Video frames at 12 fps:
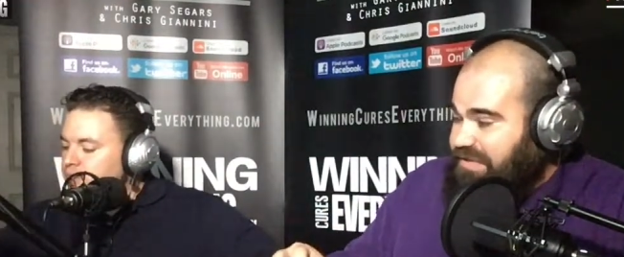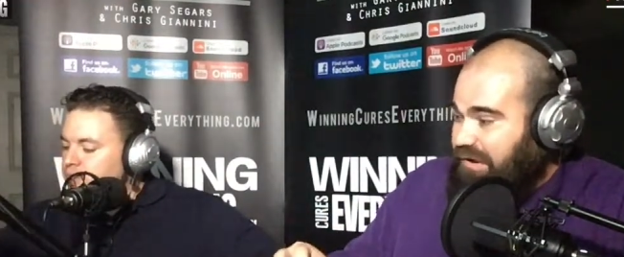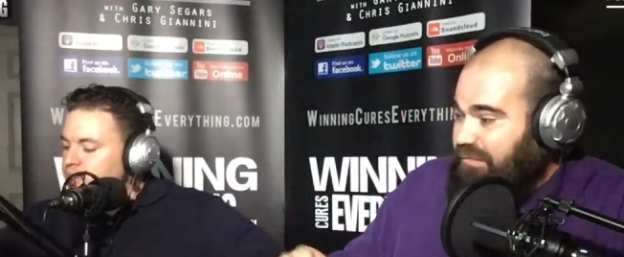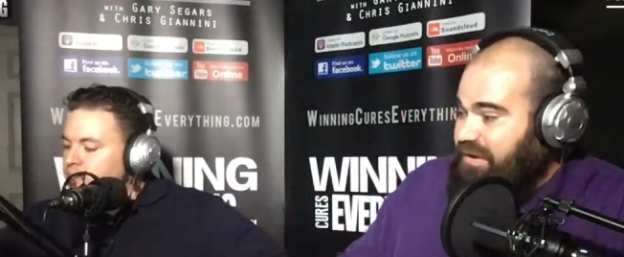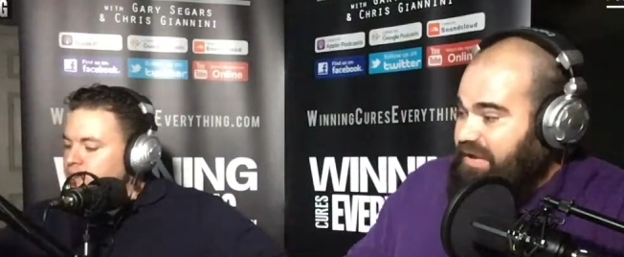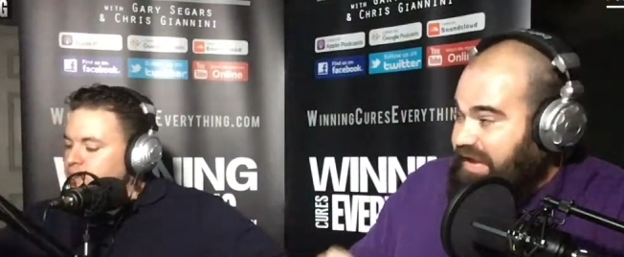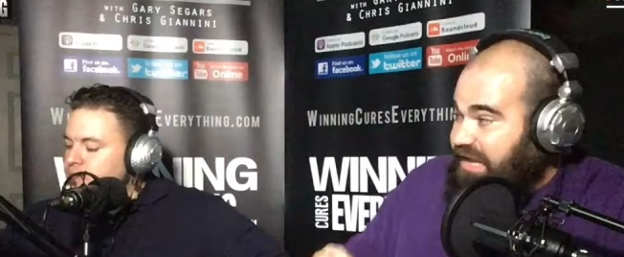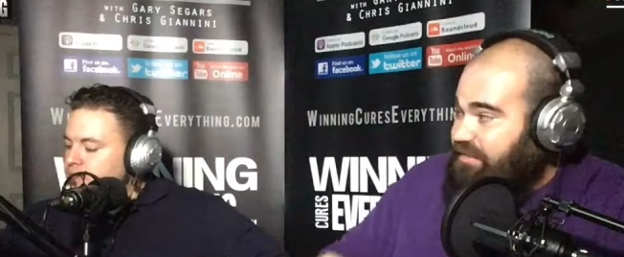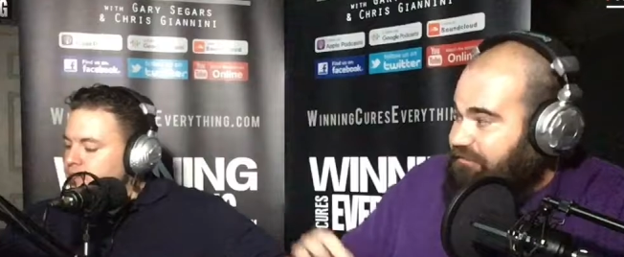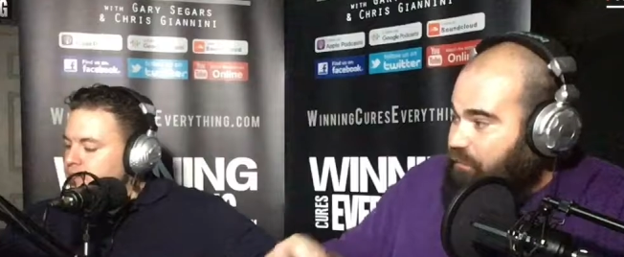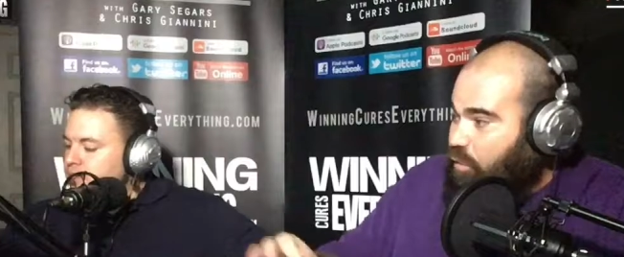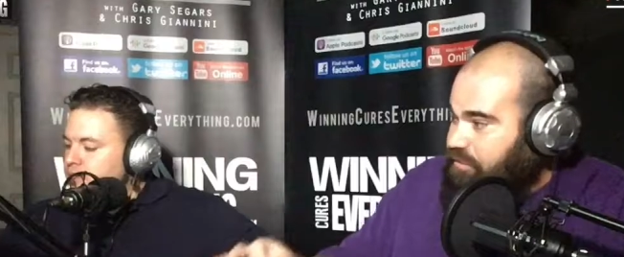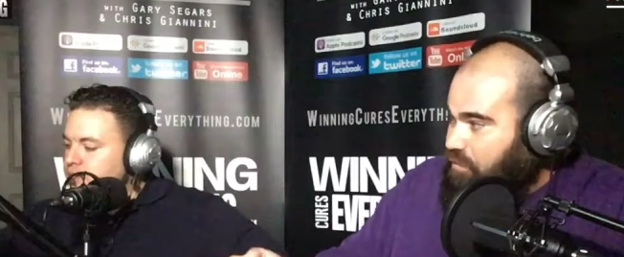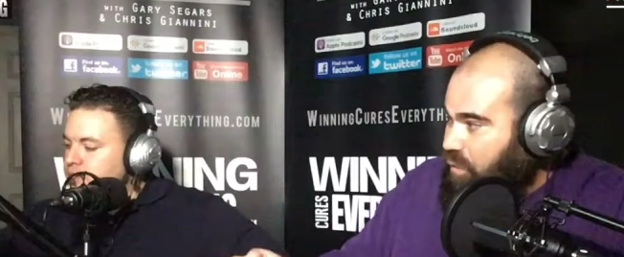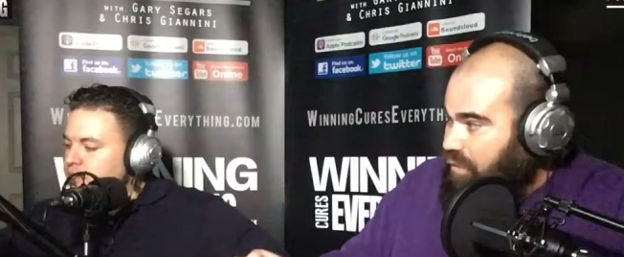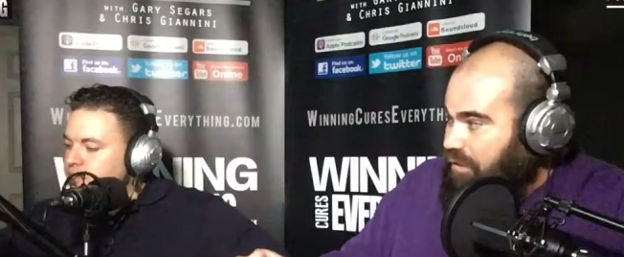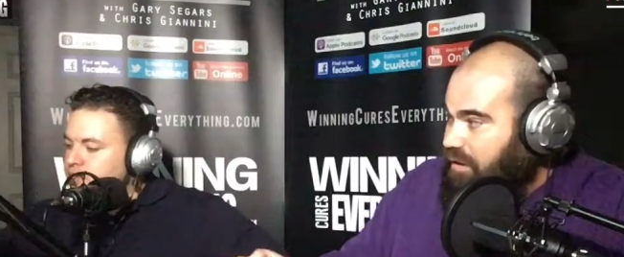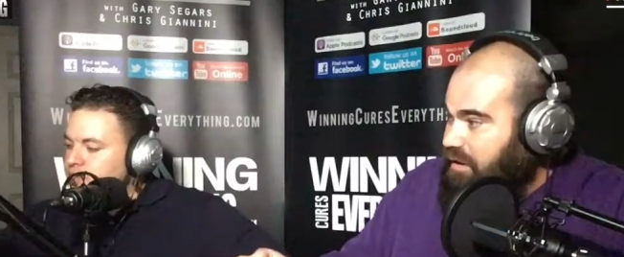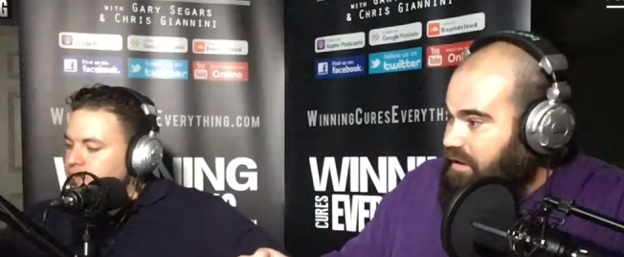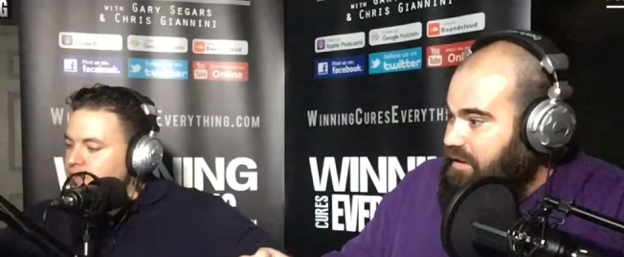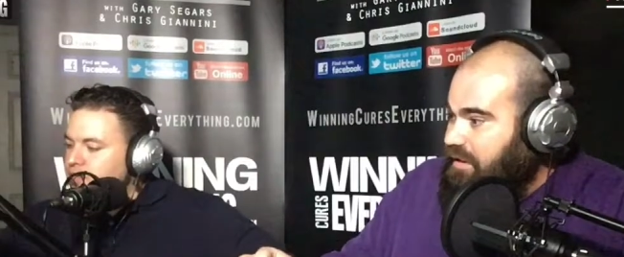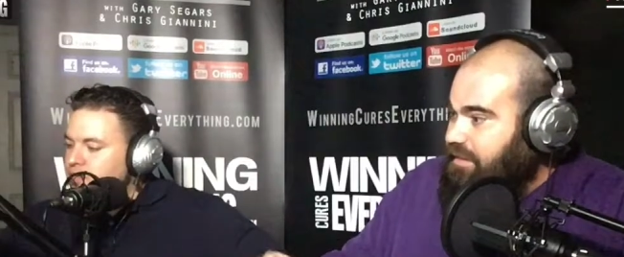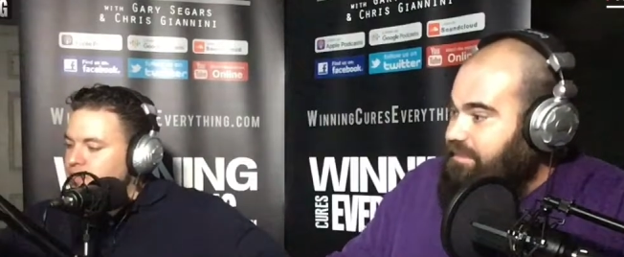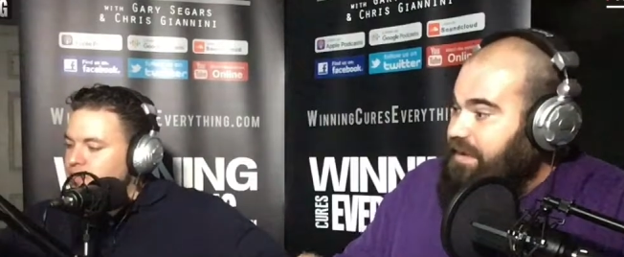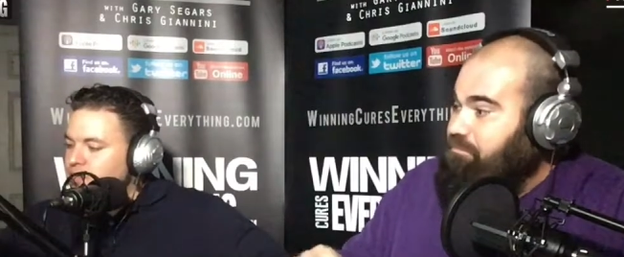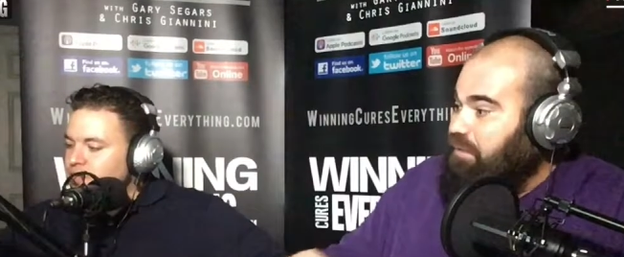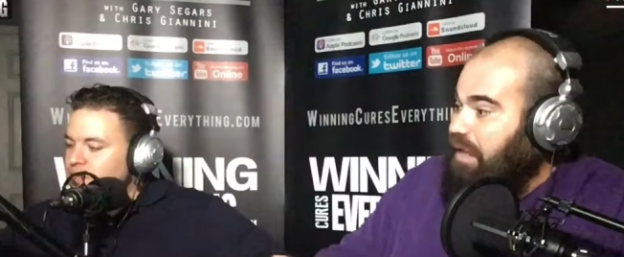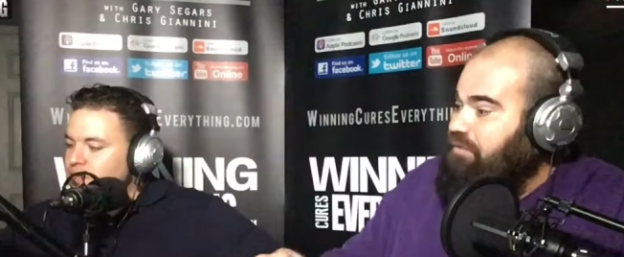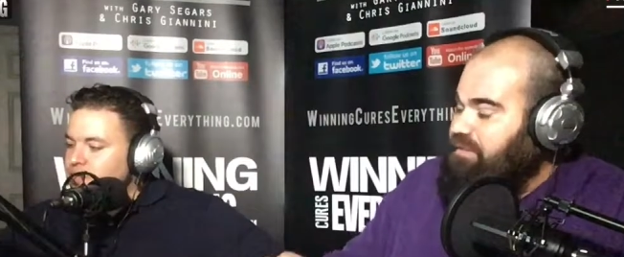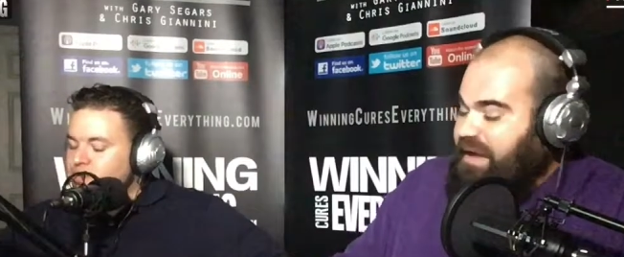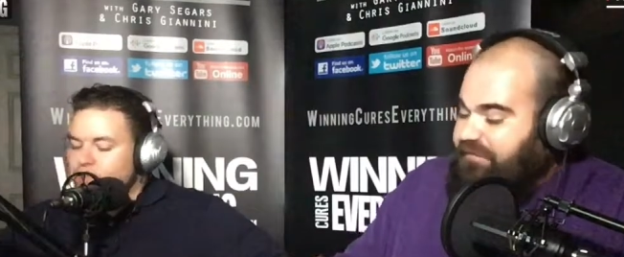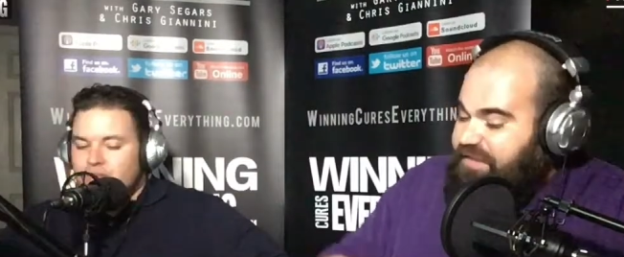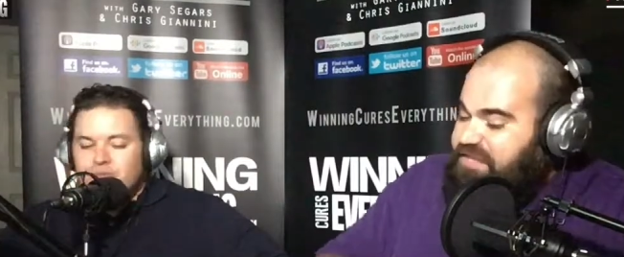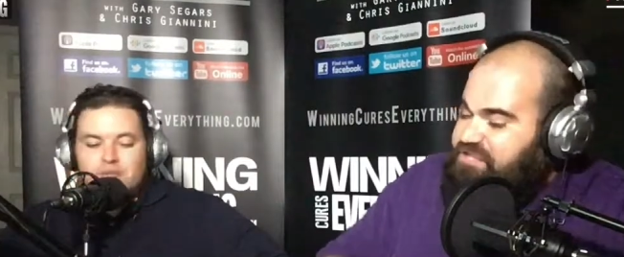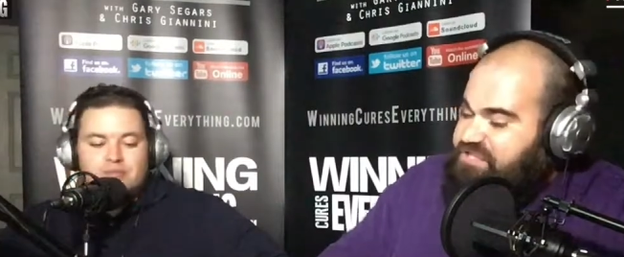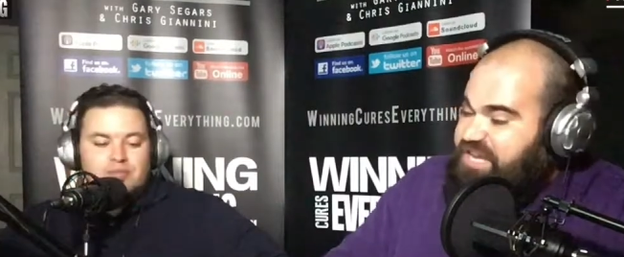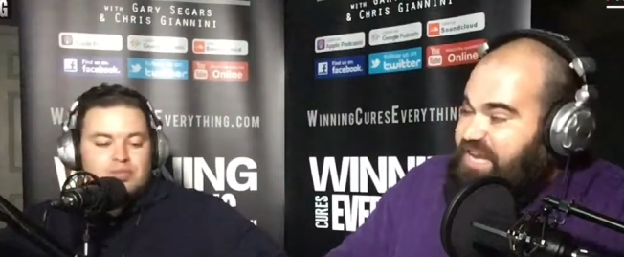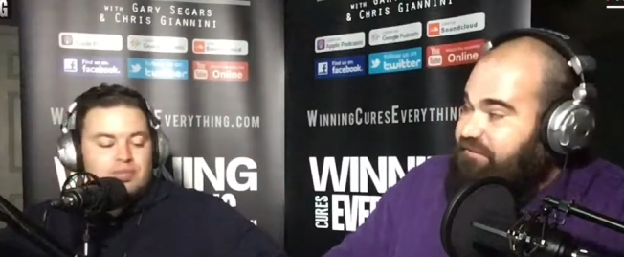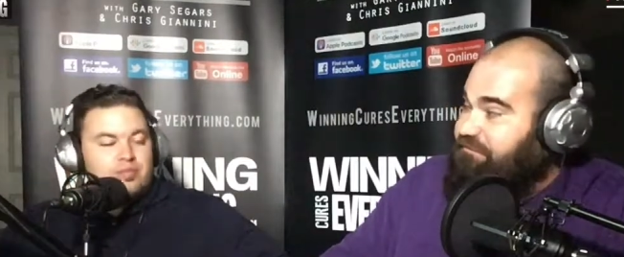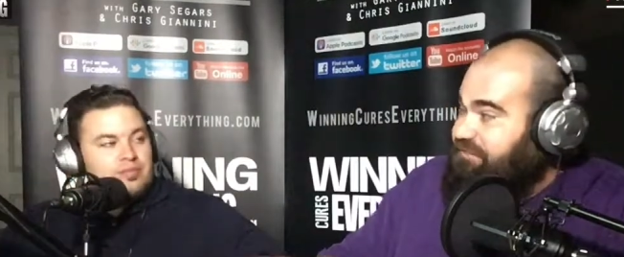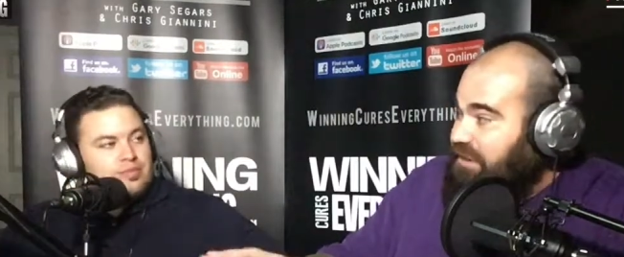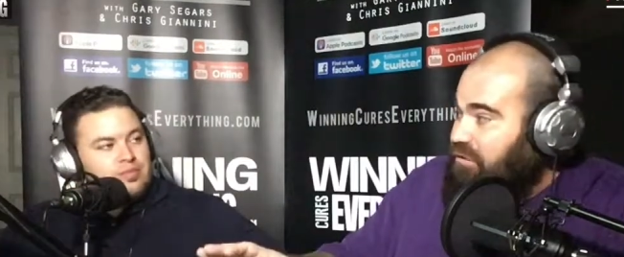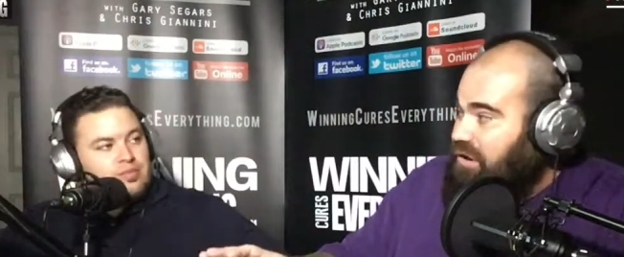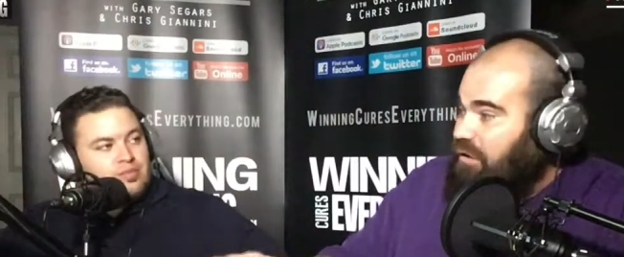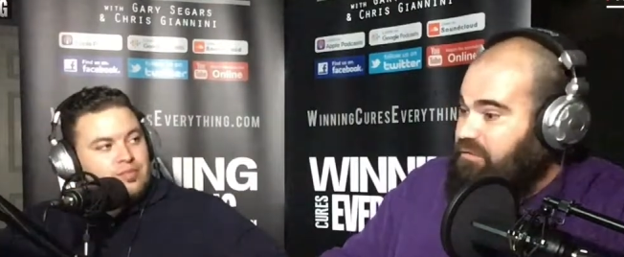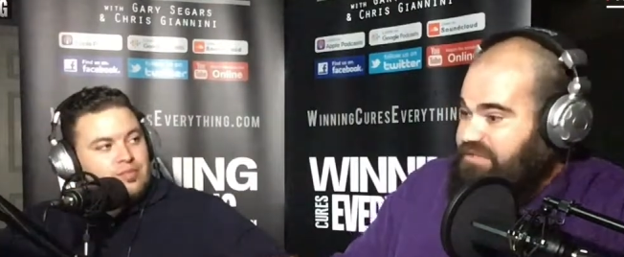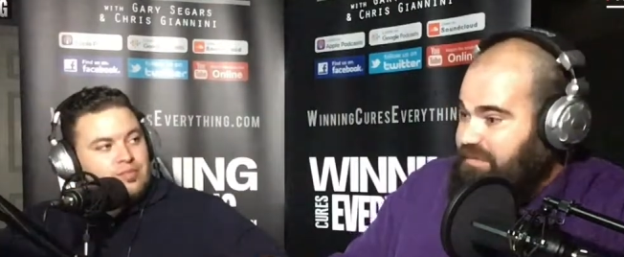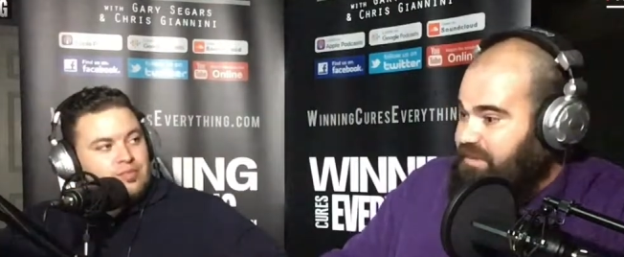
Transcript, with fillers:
Speaker 1: zone in the fourth quarter, They blow them out. They just kick field goals. They